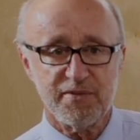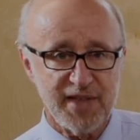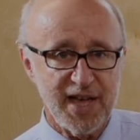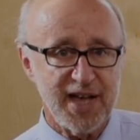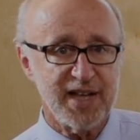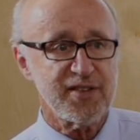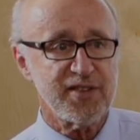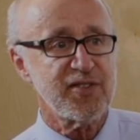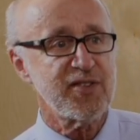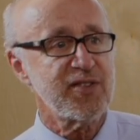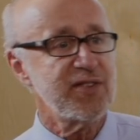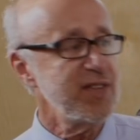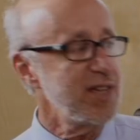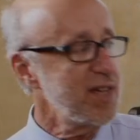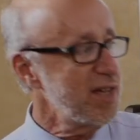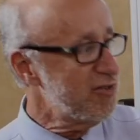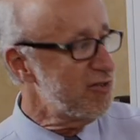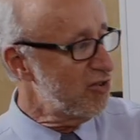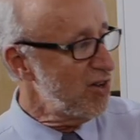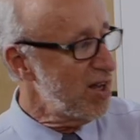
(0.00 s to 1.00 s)
that's
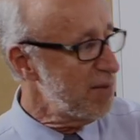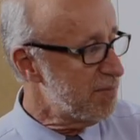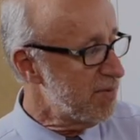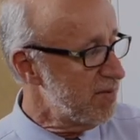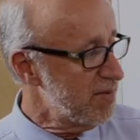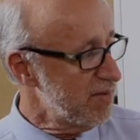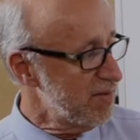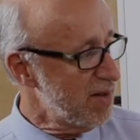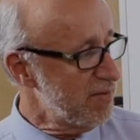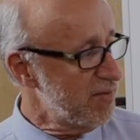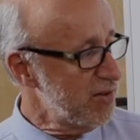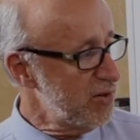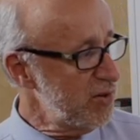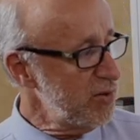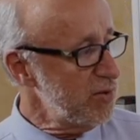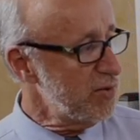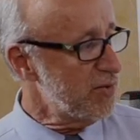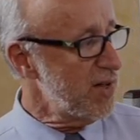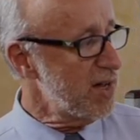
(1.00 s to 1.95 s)
the shape of the tooth.